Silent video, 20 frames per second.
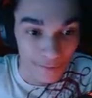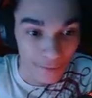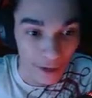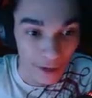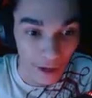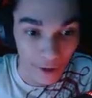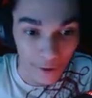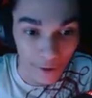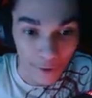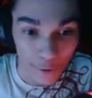
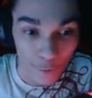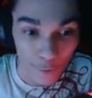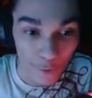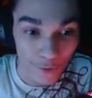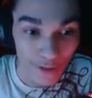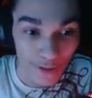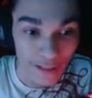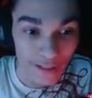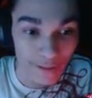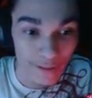I don't know where
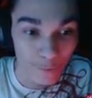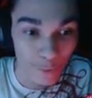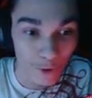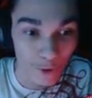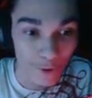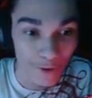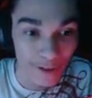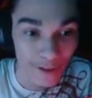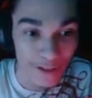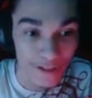
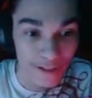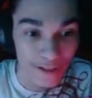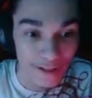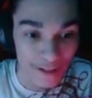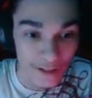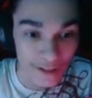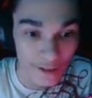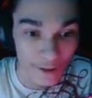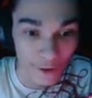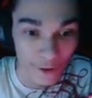it
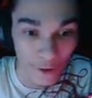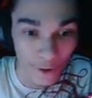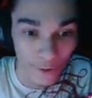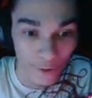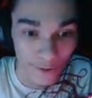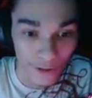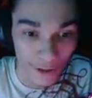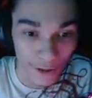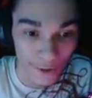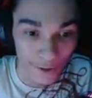is. Oh,
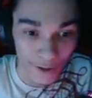there it